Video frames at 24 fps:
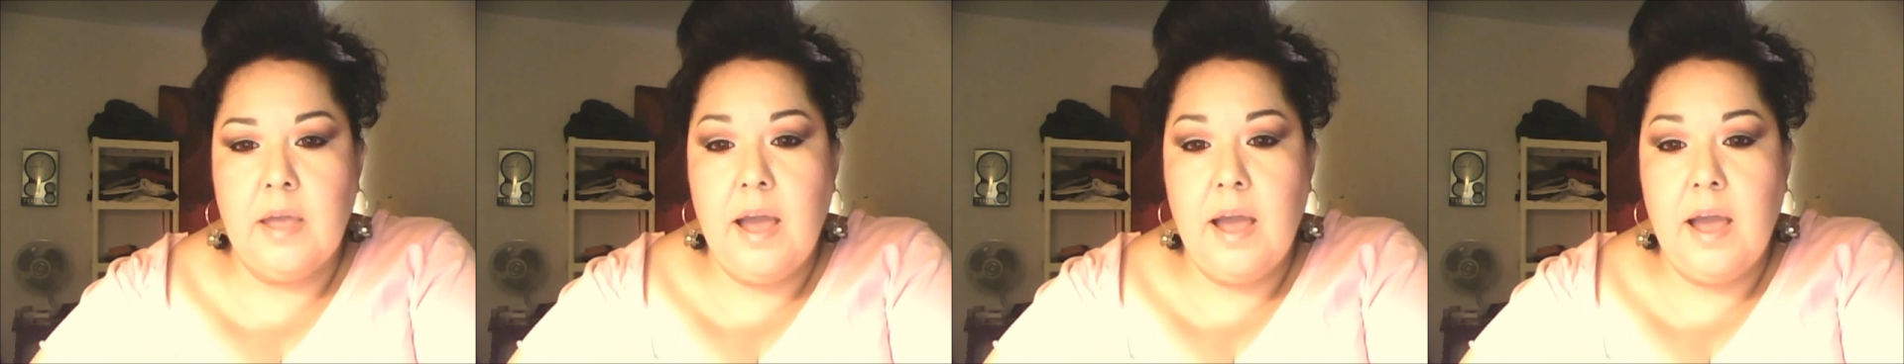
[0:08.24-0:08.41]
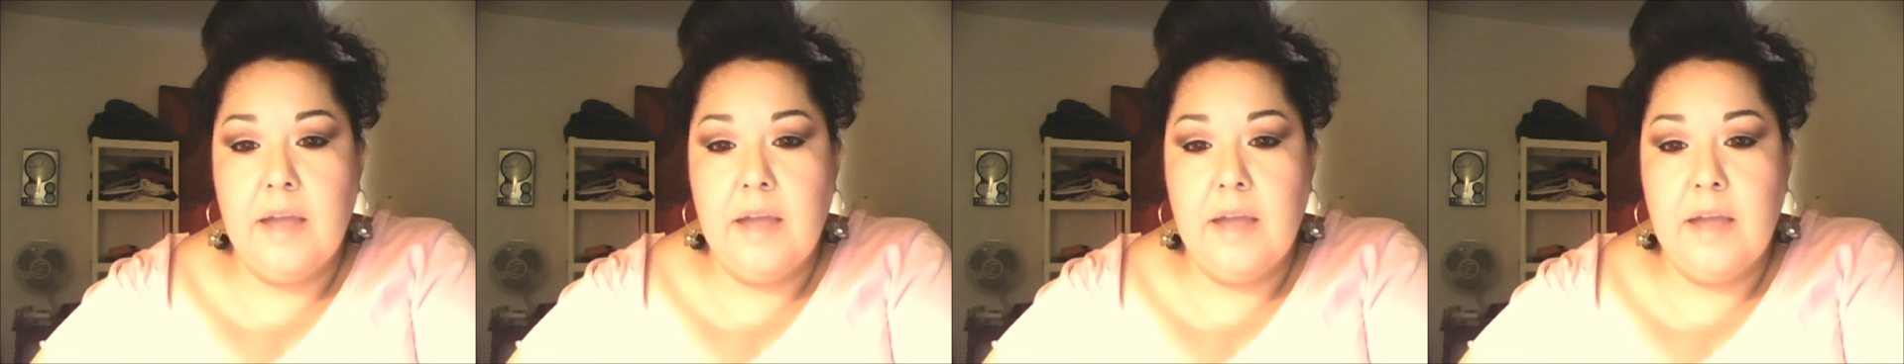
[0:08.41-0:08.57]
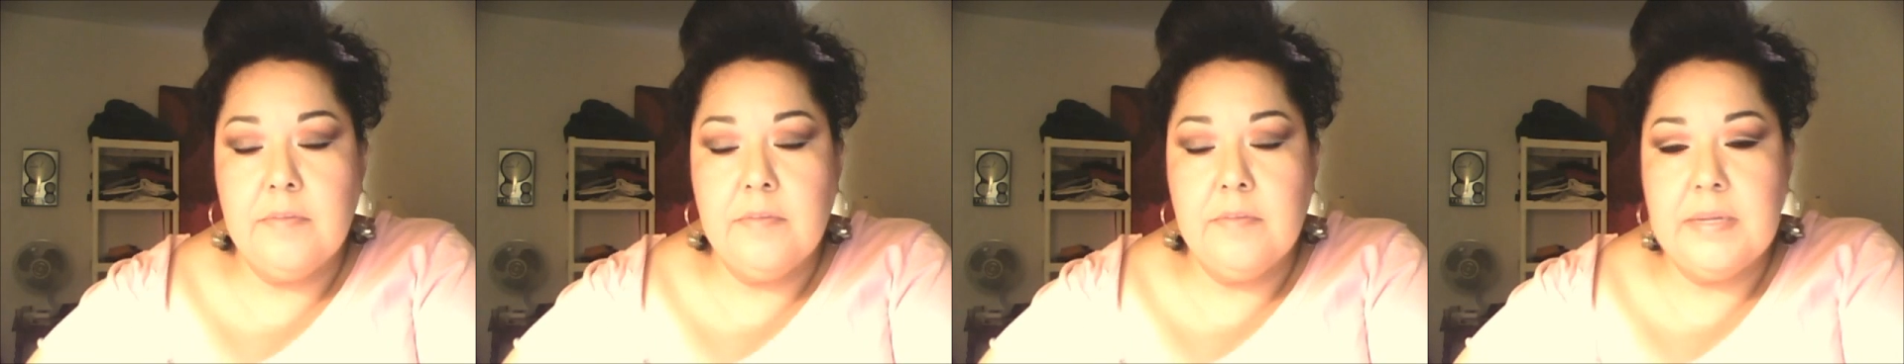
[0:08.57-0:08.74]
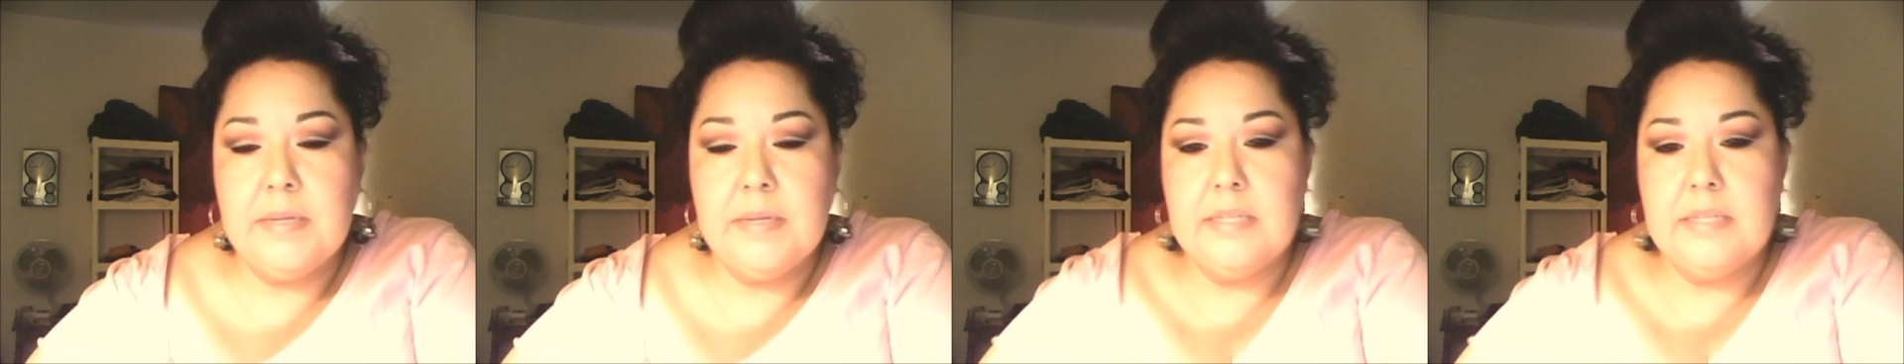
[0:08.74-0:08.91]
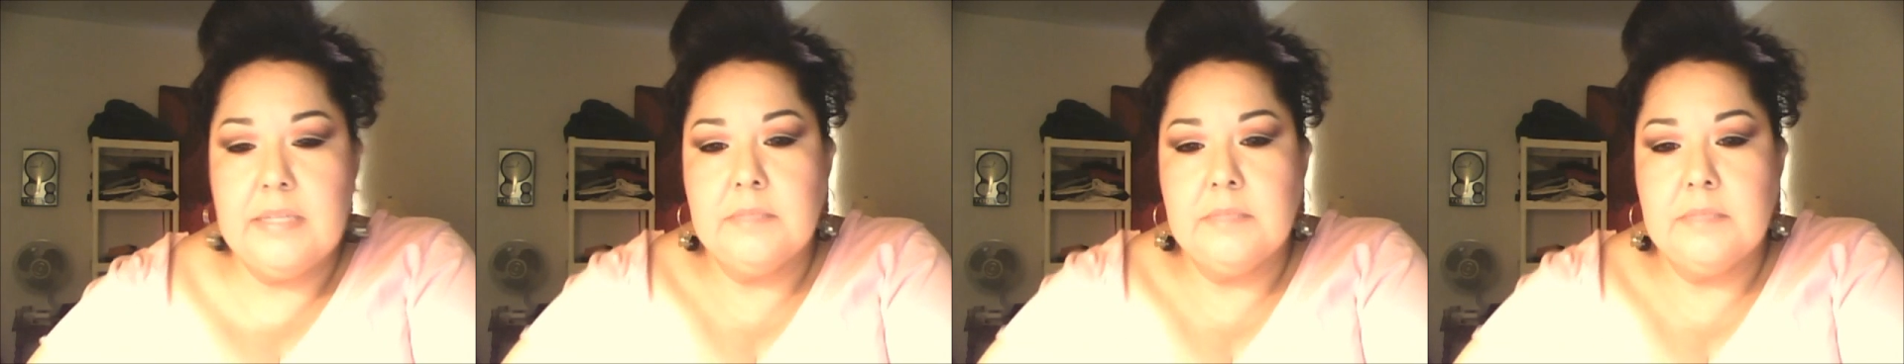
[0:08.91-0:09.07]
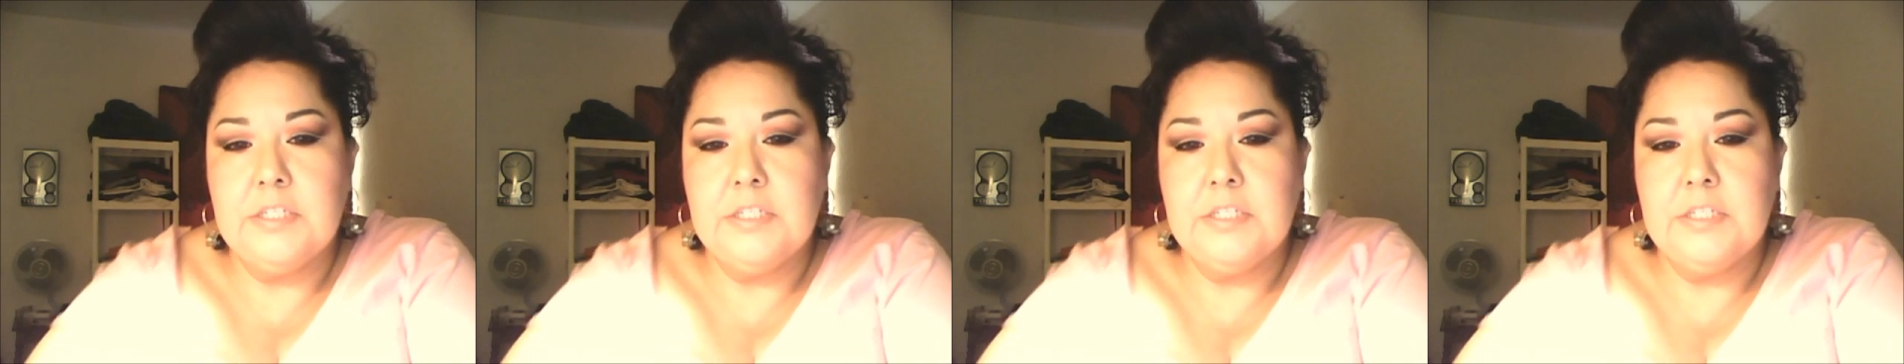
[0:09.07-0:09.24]
Hi everybody,
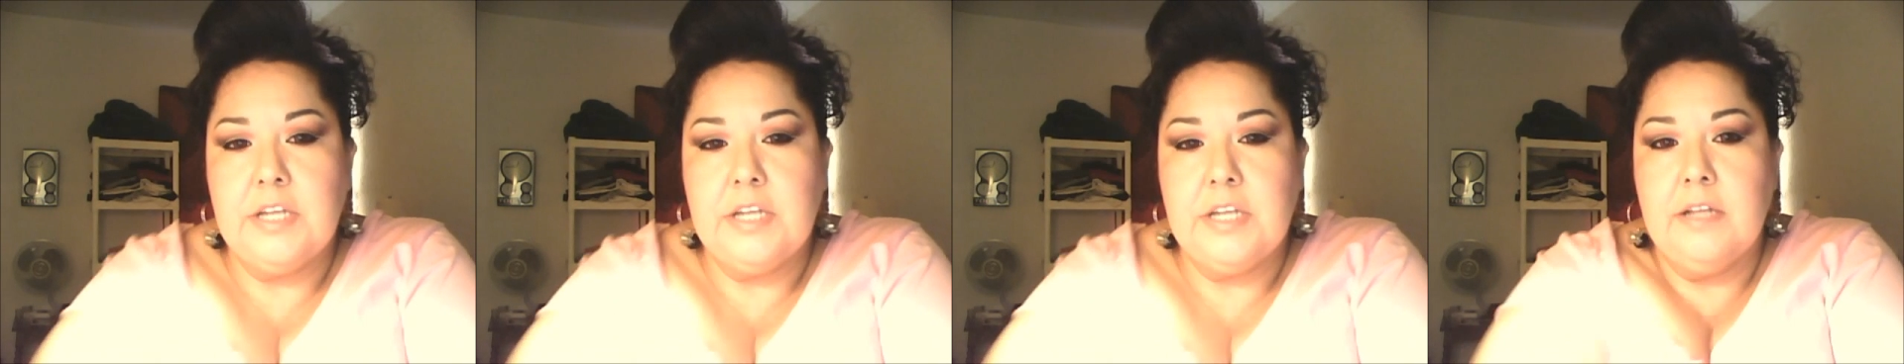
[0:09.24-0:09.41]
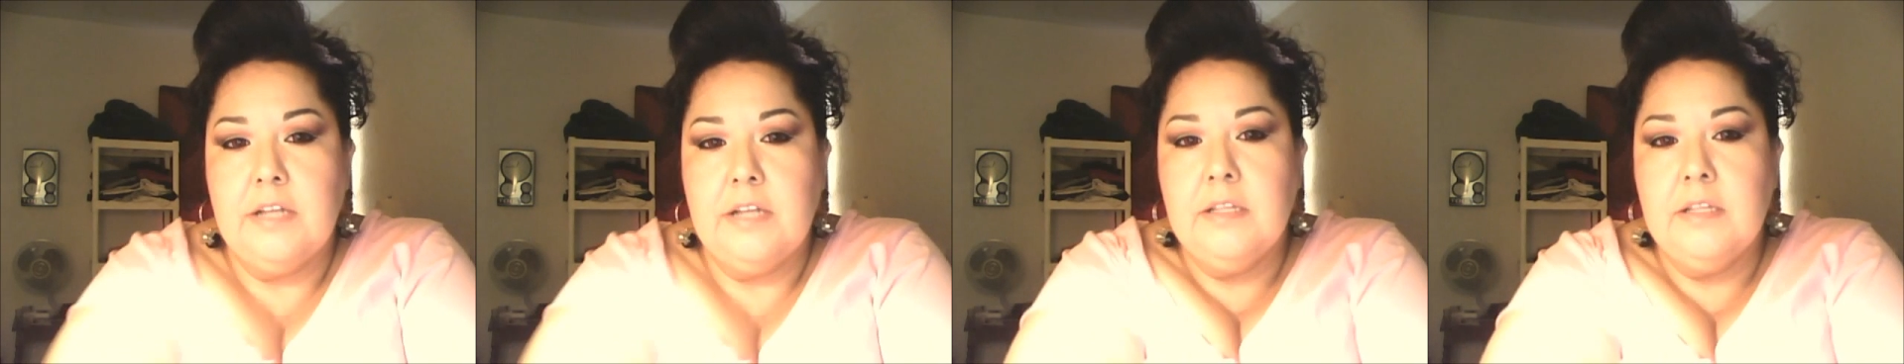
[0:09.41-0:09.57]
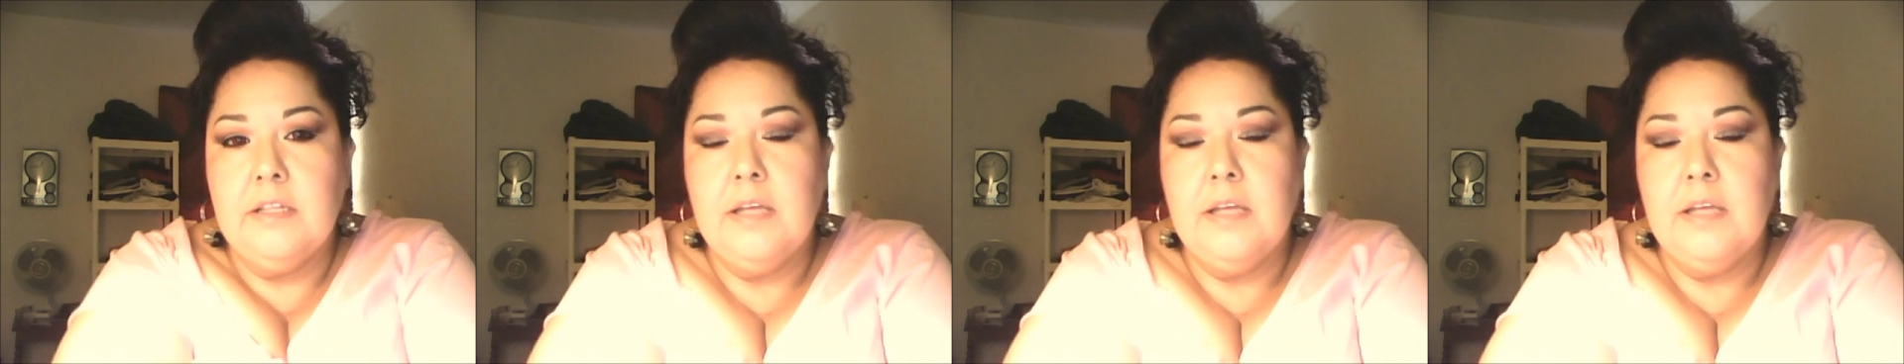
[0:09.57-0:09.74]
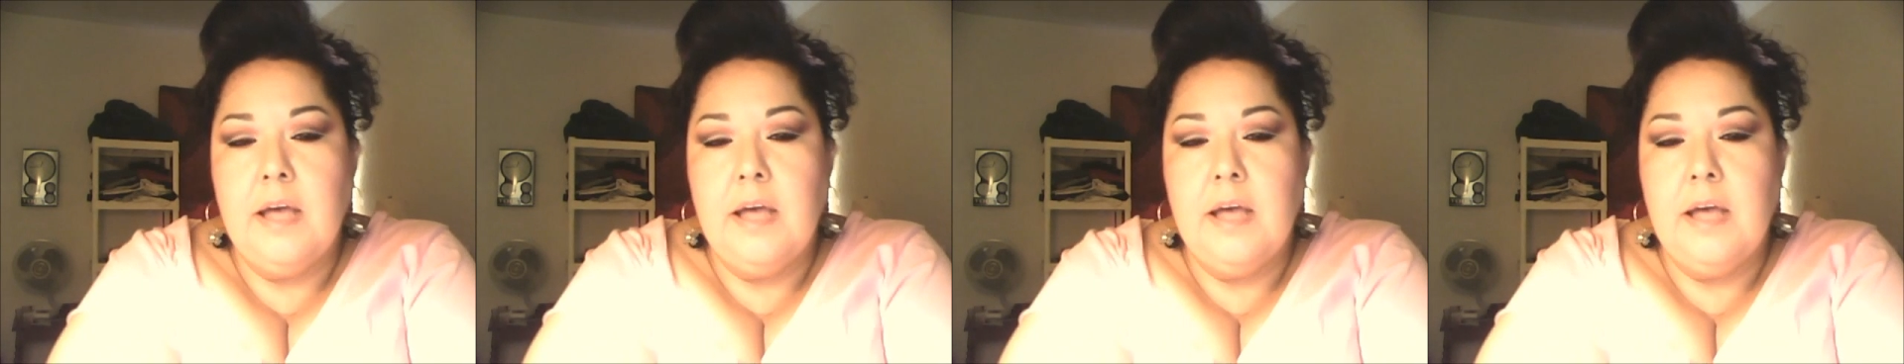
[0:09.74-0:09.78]
it's Michelle.